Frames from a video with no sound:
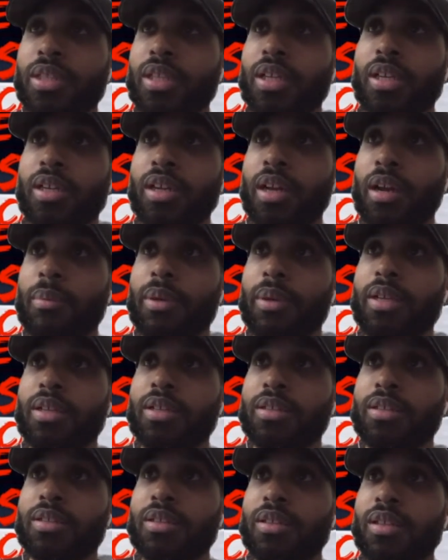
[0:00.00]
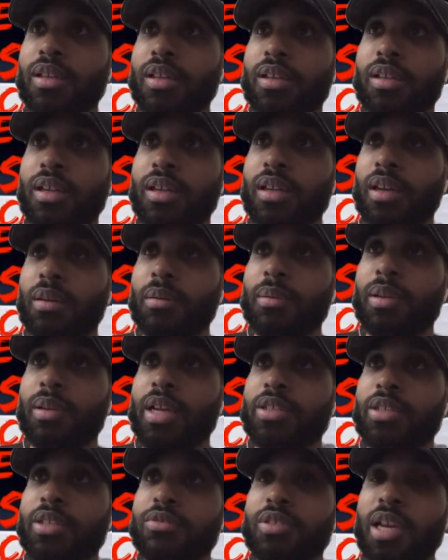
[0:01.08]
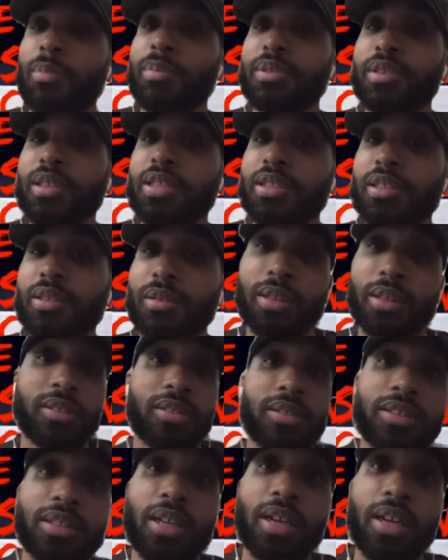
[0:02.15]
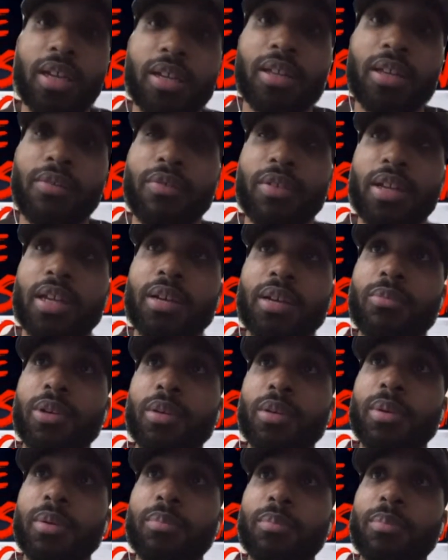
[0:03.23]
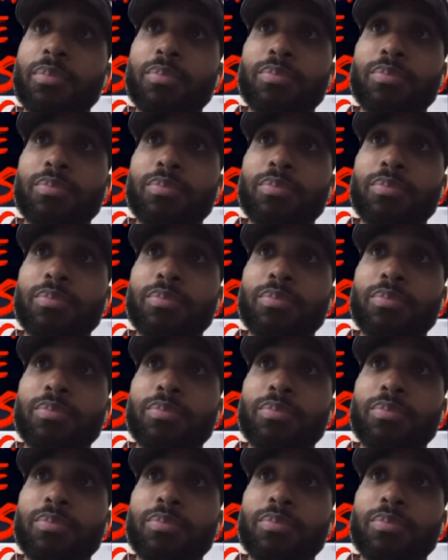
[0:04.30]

Yeah, I mean, the, uh, I'm glad you said Batista because yeah, even him would have been